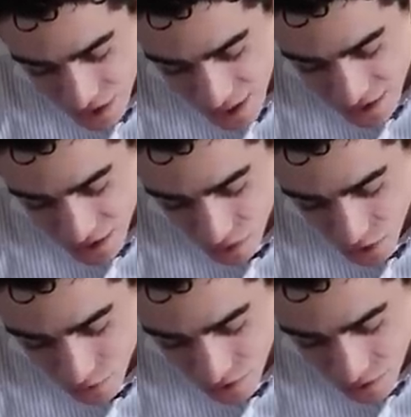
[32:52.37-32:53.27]
Jackson
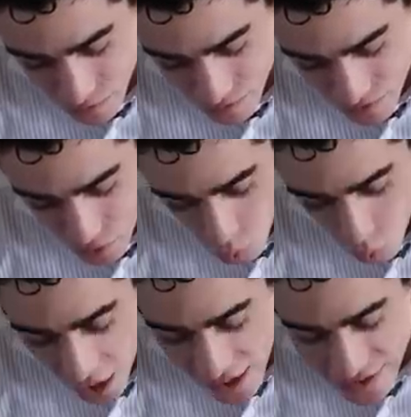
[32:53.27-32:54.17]
Griffin,
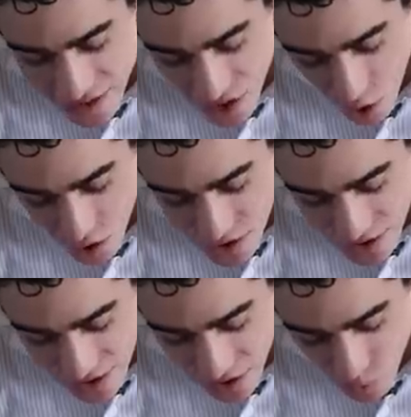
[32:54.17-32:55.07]
why is the
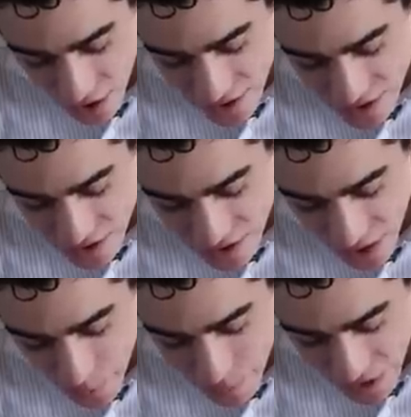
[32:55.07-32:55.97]
arsenic in rice
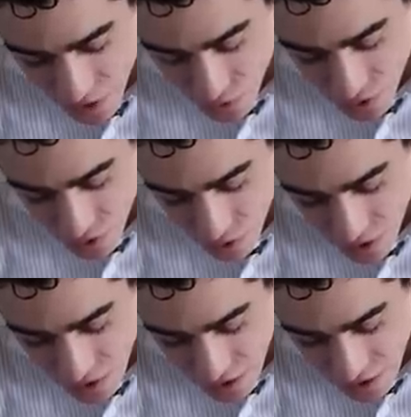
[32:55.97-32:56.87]
not bad for you?
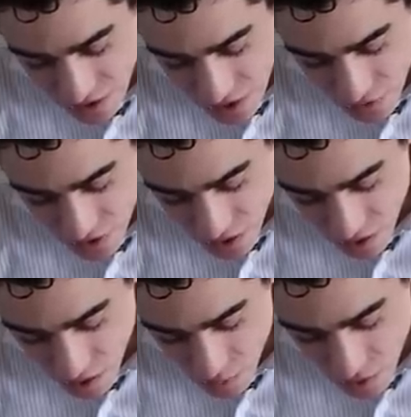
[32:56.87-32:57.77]
Even the
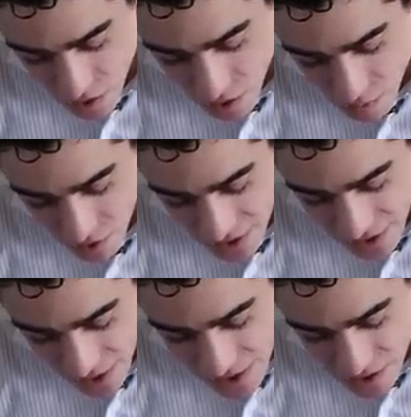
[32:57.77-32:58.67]
Lundberg
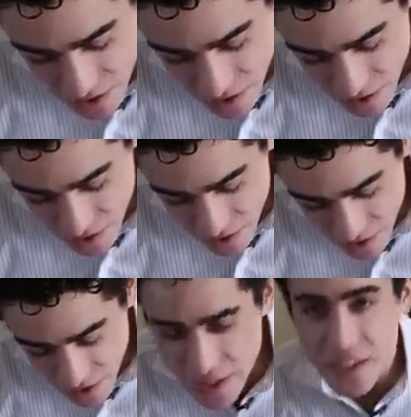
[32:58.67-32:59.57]
brand has it.
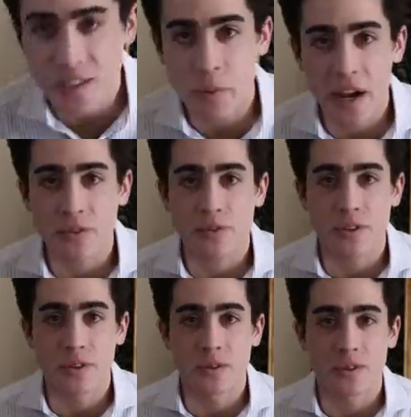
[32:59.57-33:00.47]
It is bad
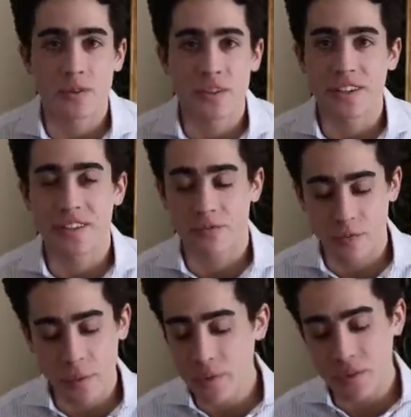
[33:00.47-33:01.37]
for you. We did a,
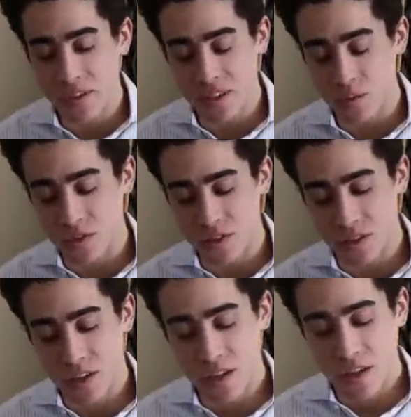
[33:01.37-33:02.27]
maybe this
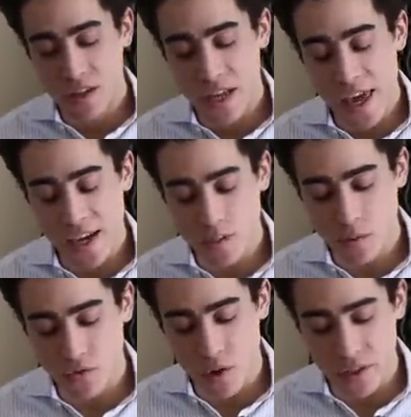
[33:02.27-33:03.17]
was asked
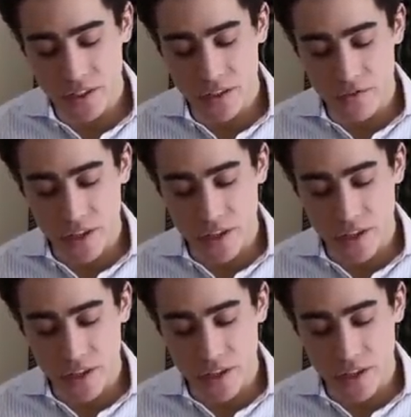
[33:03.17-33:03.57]
before we did the